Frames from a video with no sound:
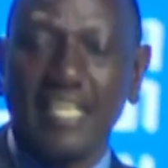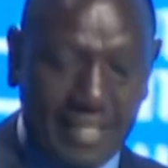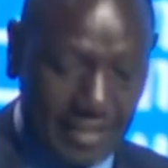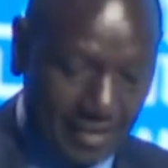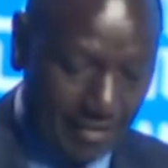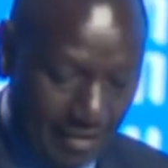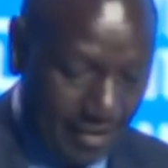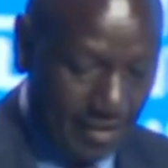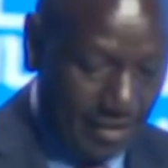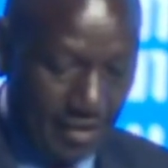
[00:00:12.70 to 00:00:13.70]
the
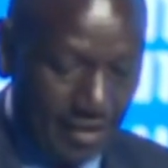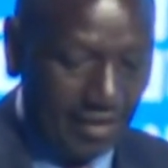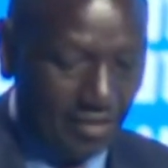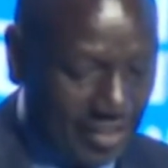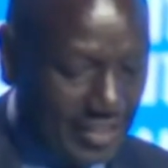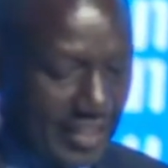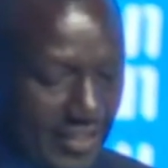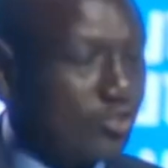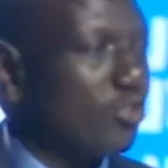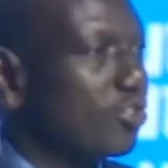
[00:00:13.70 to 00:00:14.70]

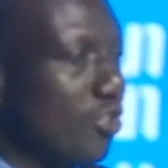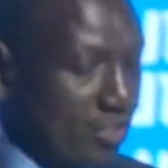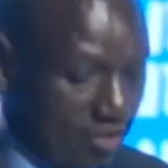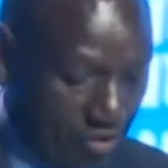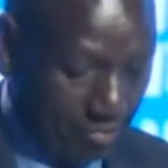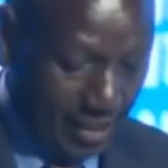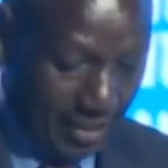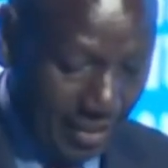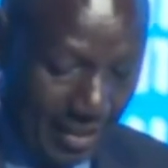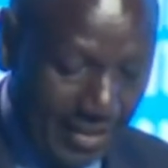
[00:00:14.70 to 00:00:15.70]
greatest
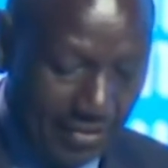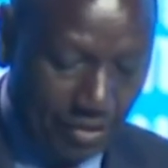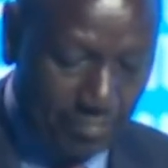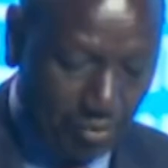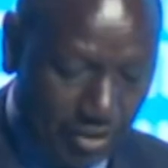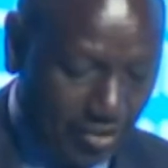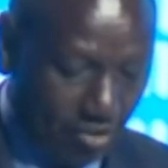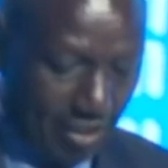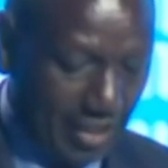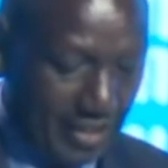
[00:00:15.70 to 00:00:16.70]
socio-economic and even
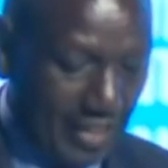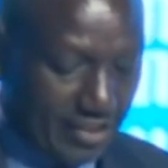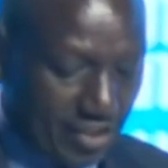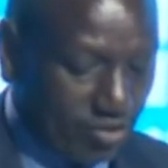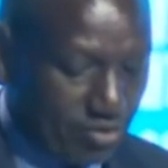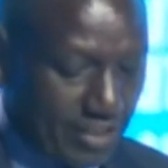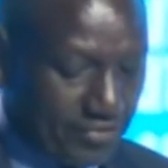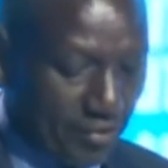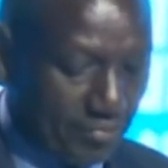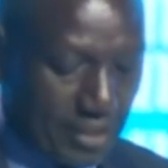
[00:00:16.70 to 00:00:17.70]
political and cultural
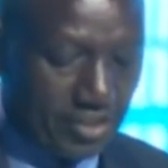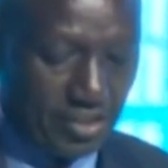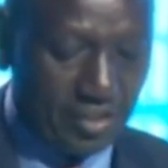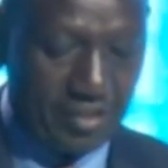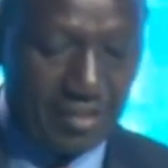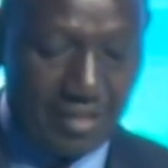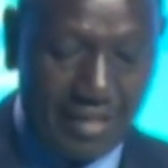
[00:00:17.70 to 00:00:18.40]
transformation